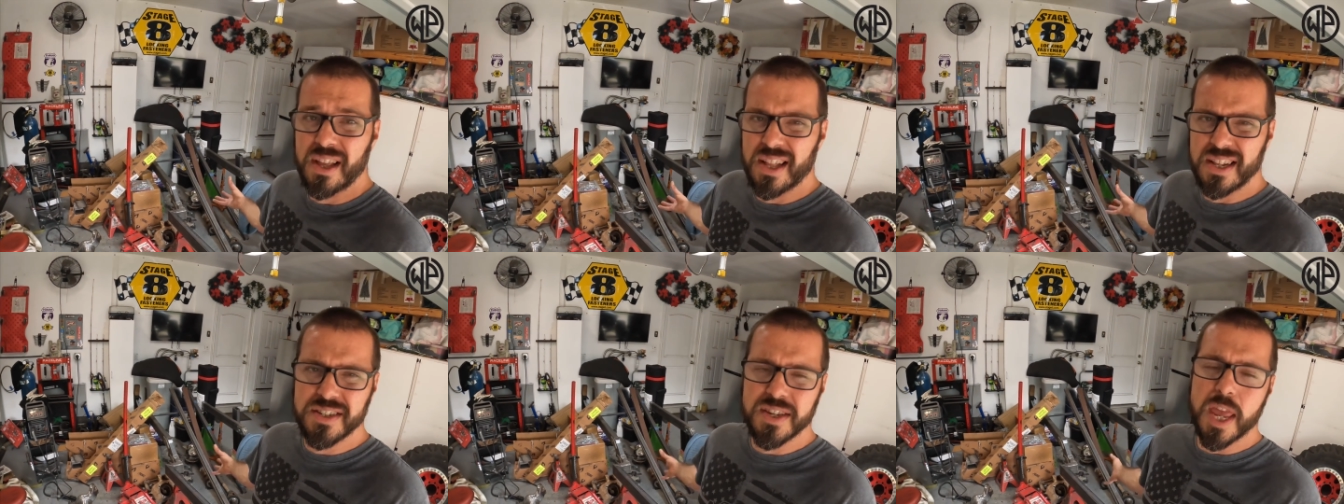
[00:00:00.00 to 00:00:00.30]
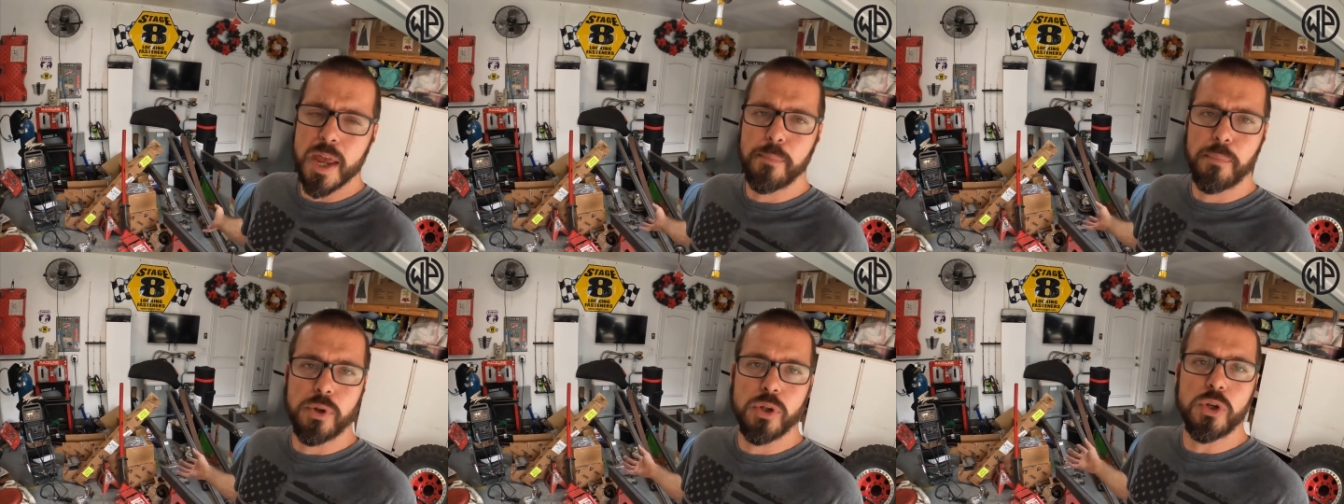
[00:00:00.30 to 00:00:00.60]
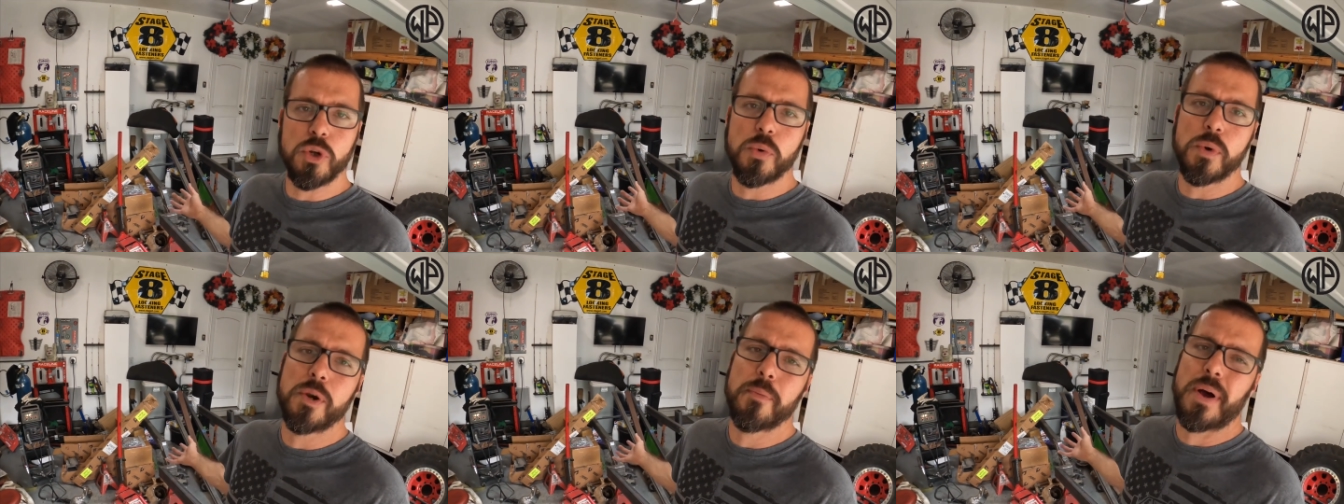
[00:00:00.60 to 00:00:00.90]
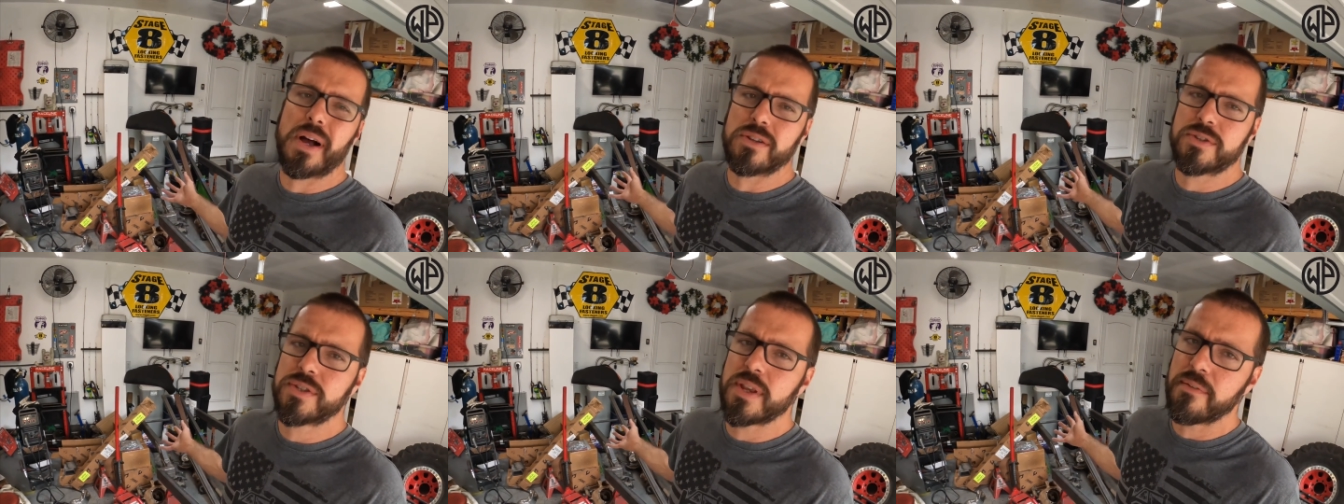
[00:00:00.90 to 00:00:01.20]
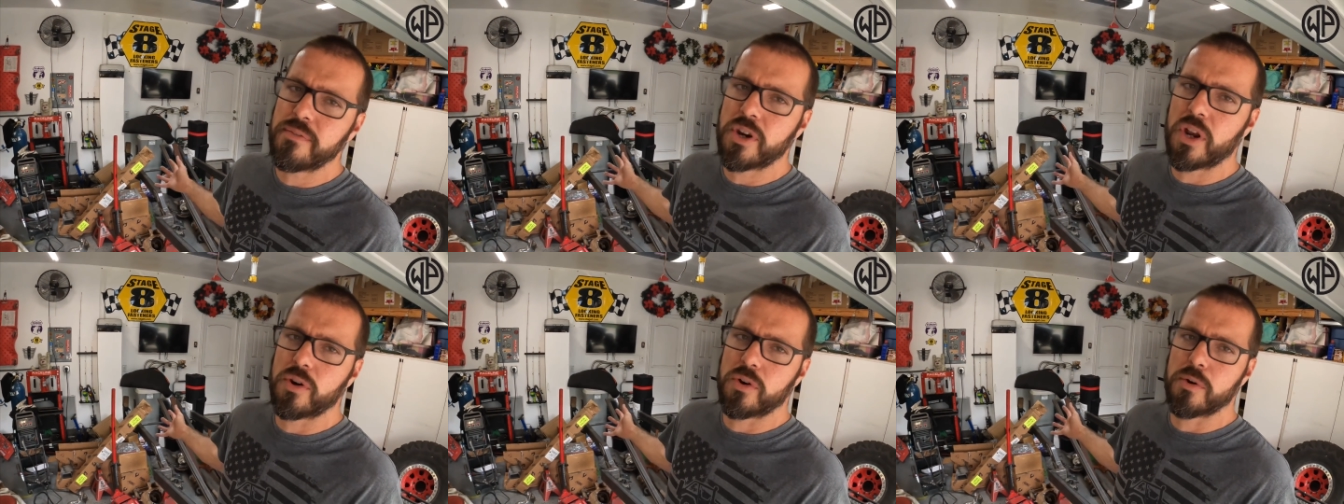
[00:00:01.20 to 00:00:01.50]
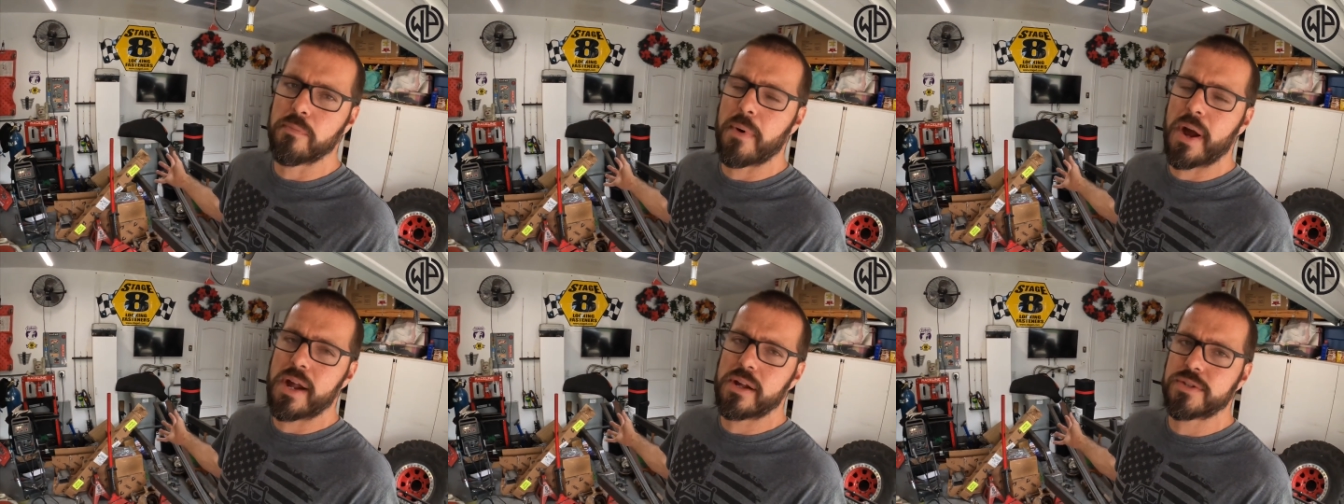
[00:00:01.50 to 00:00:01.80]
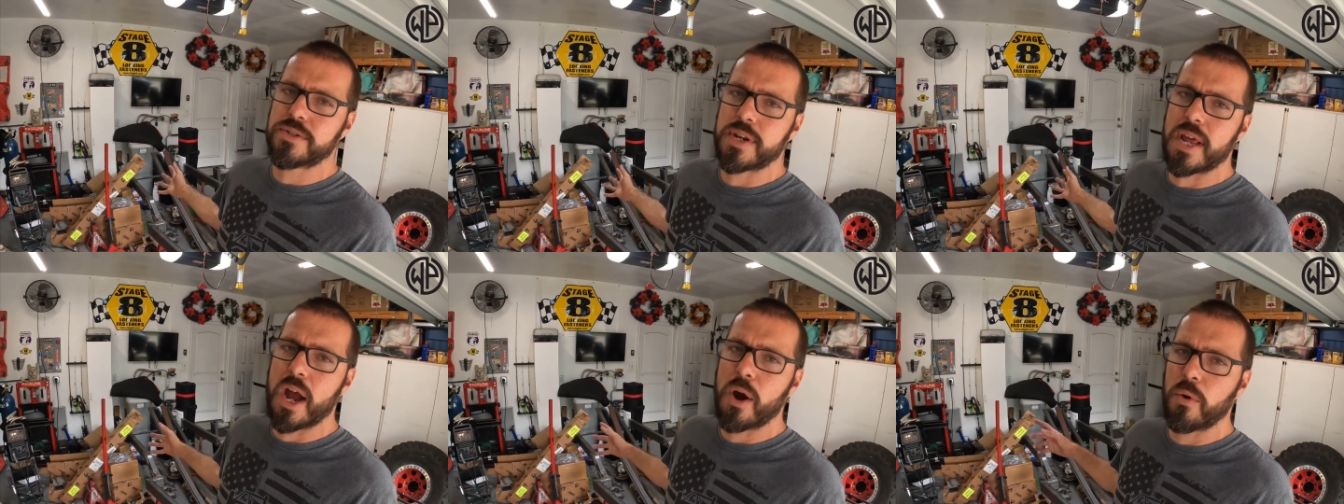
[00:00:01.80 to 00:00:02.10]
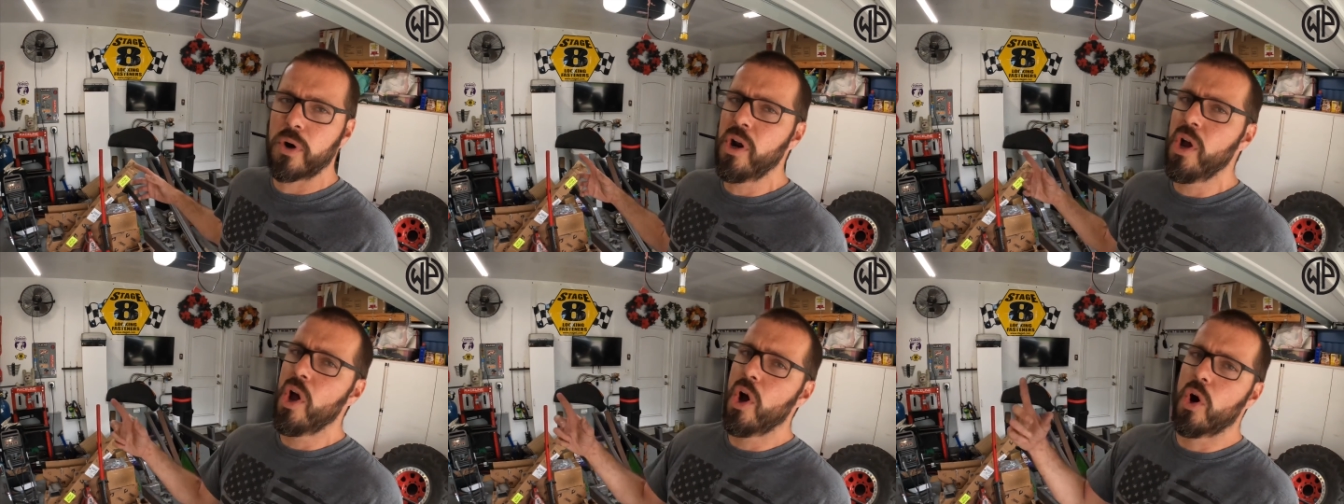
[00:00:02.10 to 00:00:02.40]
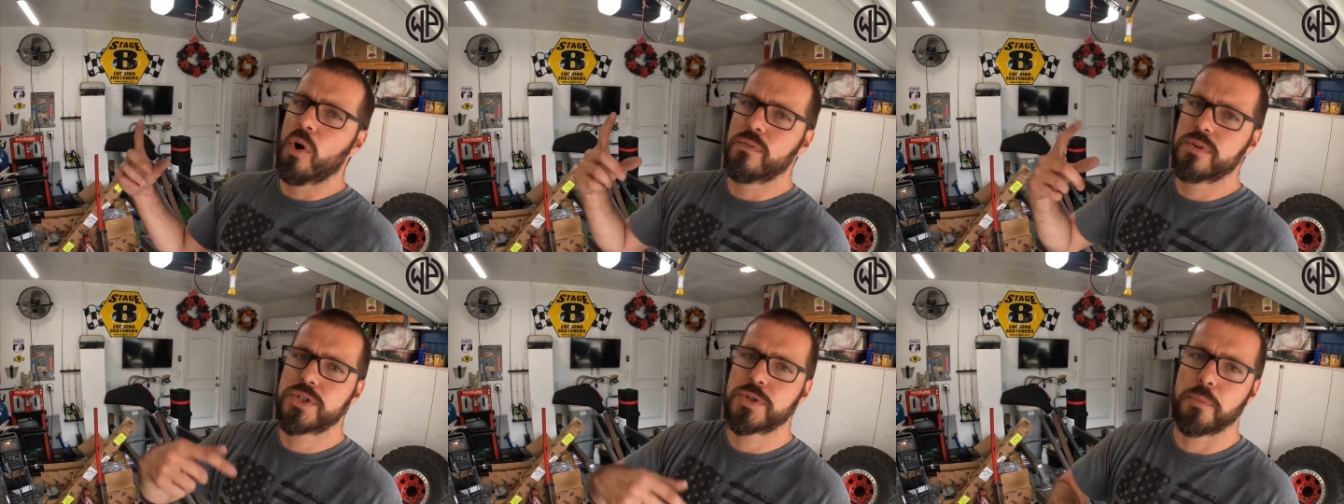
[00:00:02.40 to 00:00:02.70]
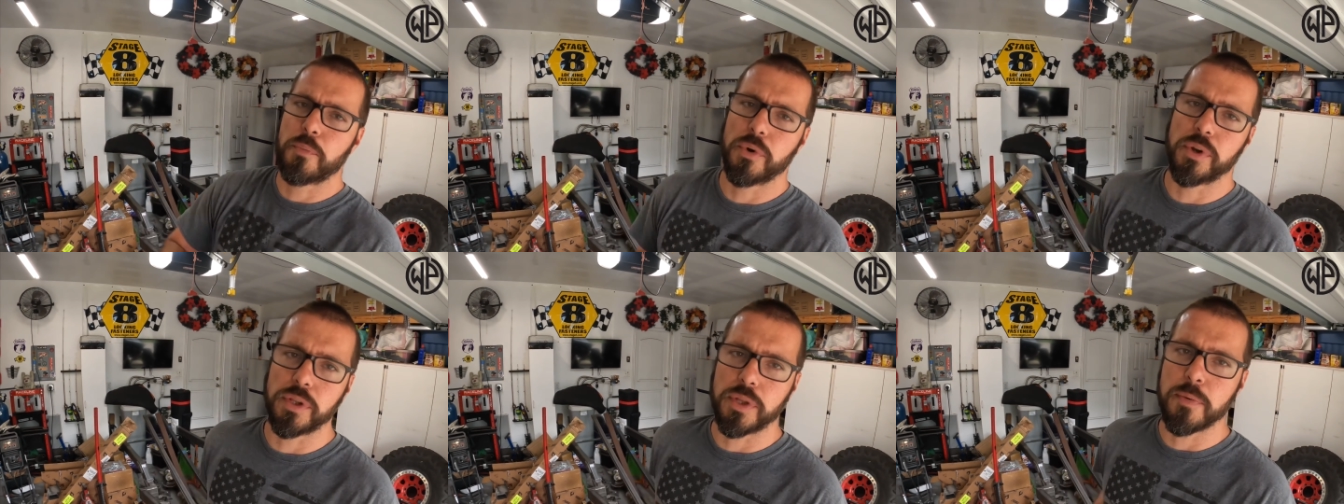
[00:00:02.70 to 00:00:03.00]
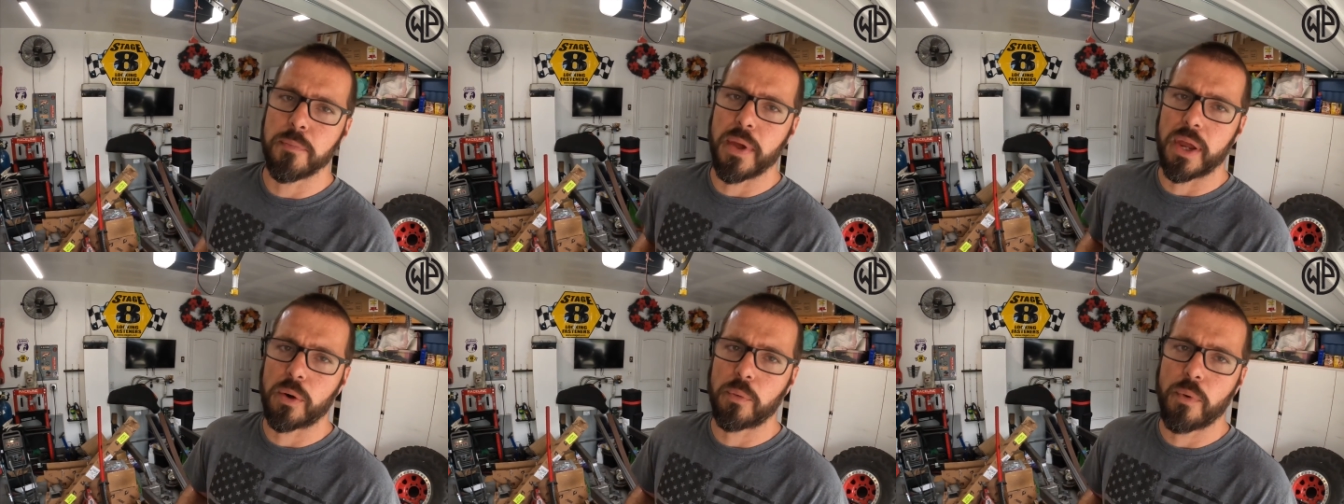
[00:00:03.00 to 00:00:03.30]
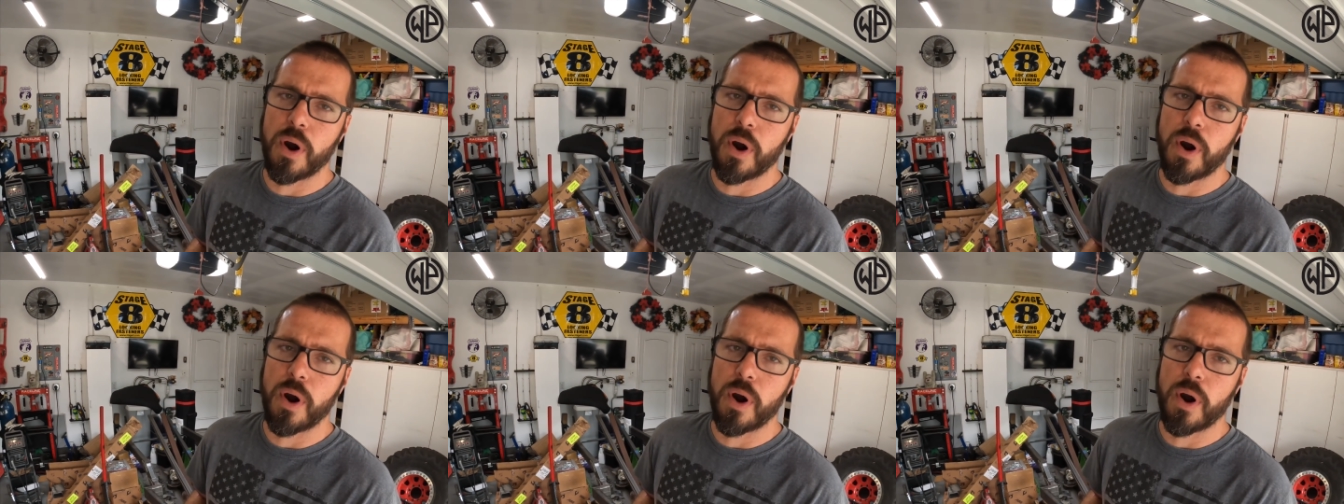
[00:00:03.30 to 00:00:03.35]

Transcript: that's capable of doing about 700 miles an hour over some really big